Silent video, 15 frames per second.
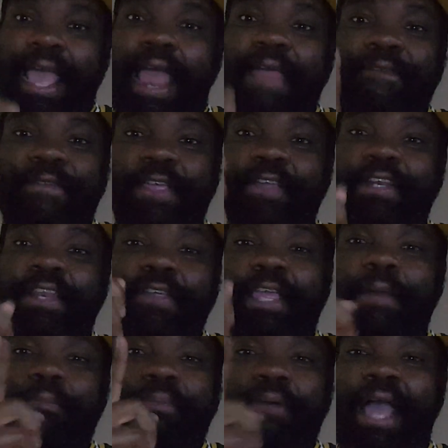I figured they would
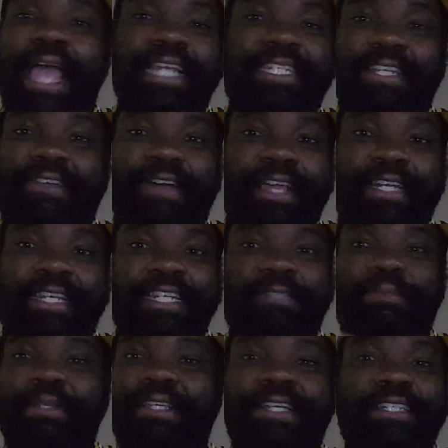get blasted like this
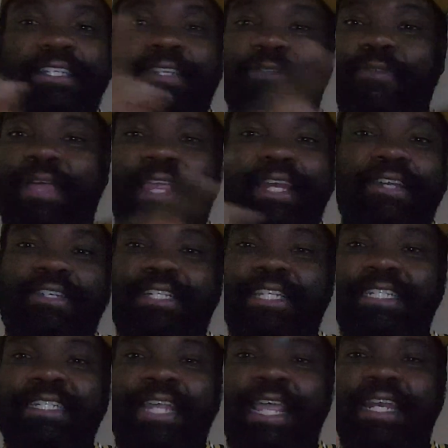because of the way their
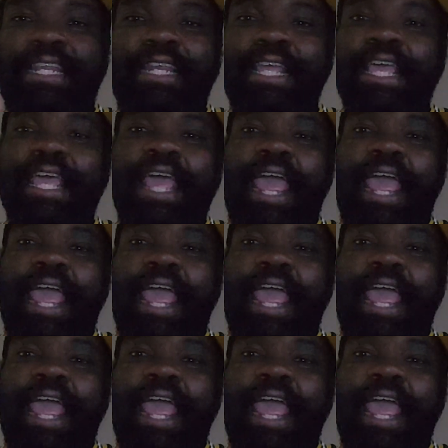season ended.